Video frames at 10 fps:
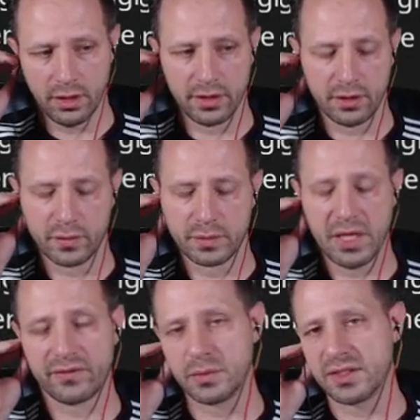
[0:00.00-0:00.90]
And there would
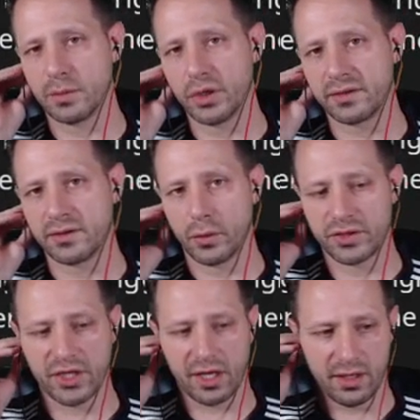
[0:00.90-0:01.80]
have to be someone at the
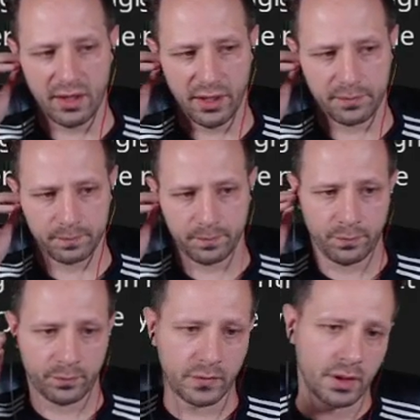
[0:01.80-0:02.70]
door checking that.
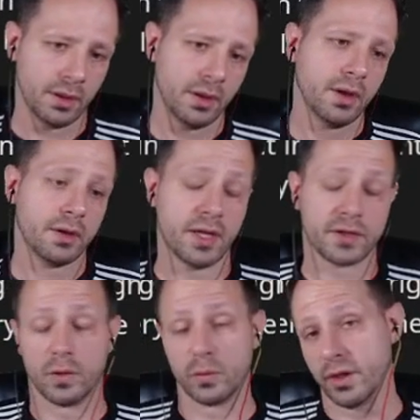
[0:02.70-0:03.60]

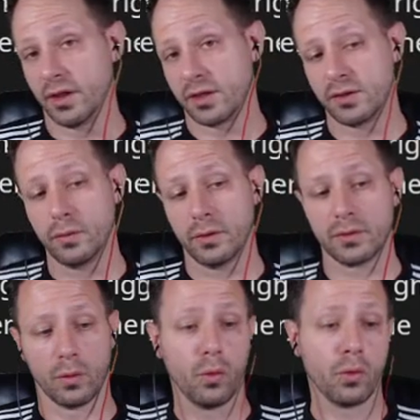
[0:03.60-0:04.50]
That's one way they could do it.
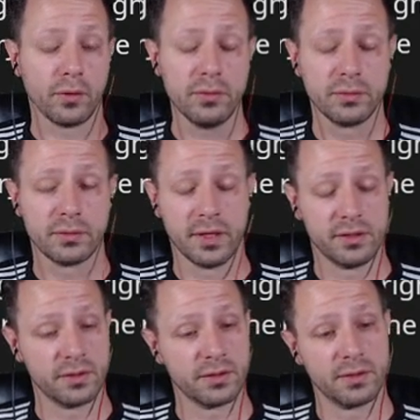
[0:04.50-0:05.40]
Or they
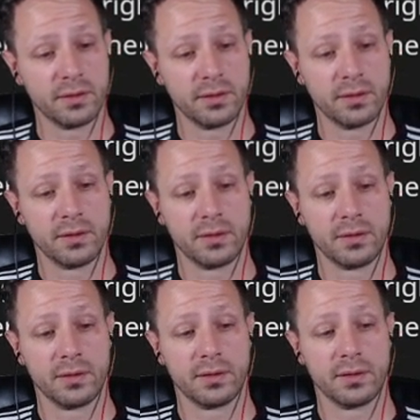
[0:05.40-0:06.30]
could,
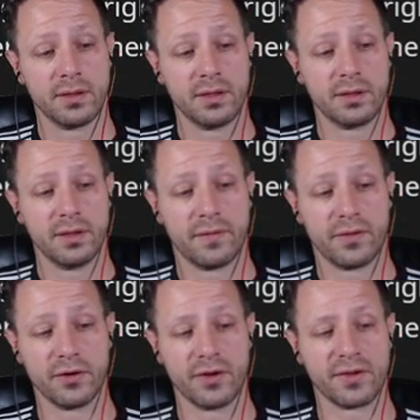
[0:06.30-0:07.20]
if
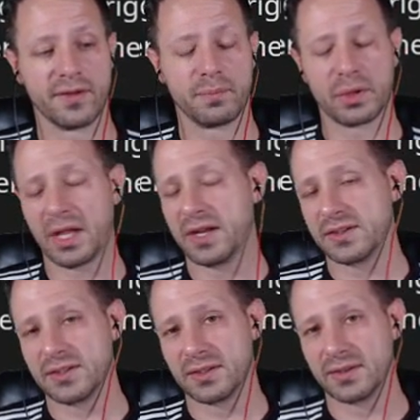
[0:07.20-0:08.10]
they're
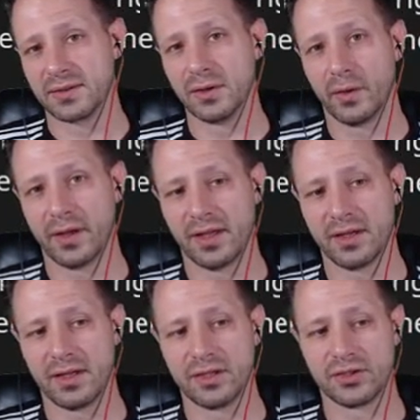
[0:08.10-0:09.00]
planning to go
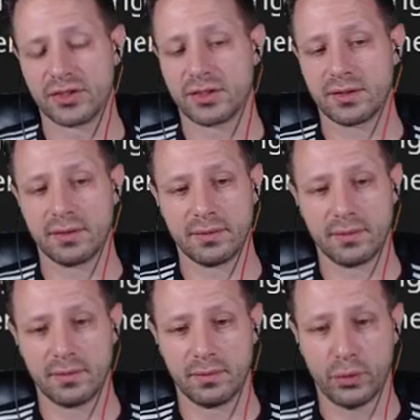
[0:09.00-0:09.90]
ahead and just
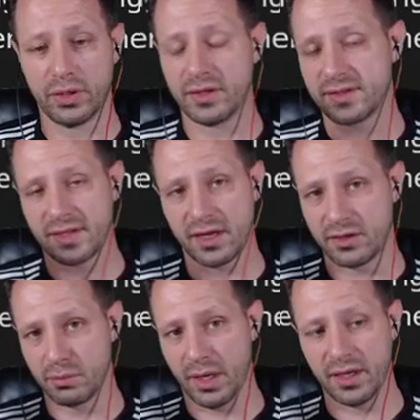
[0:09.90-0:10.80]
put it inside
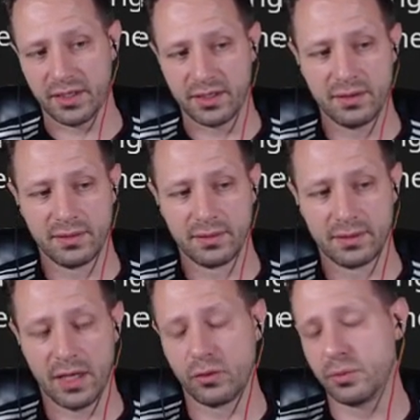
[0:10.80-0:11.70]
of your body,
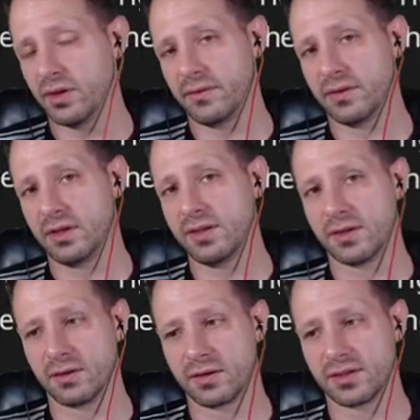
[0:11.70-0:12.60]
that would be even
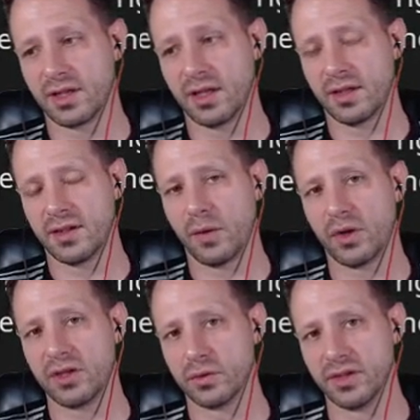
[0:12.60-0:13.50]
easier because that, that
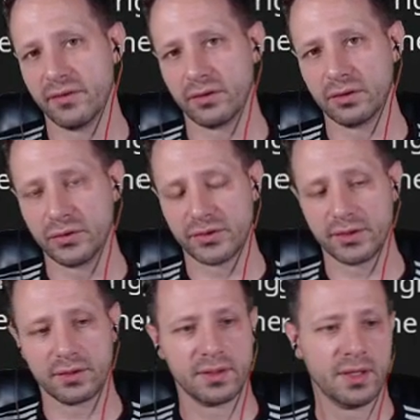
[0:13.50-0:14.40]
way you would never lose it.